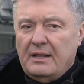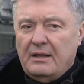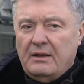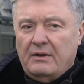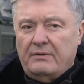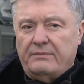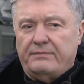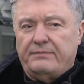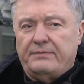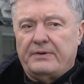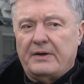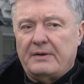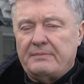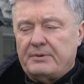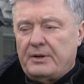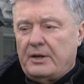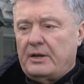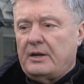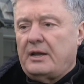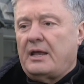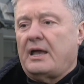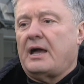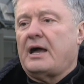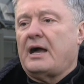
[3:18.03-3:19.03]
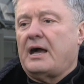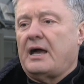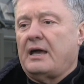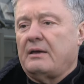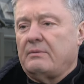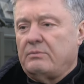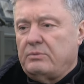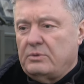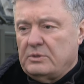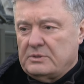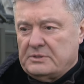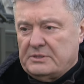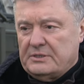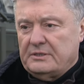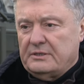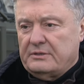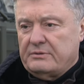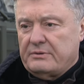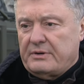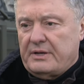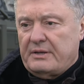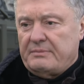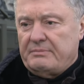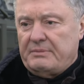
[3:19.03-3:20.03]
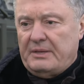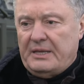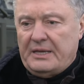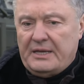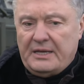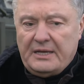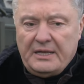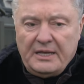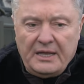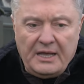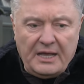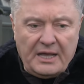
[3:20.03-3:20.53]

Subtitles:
of February, I was in Crimea.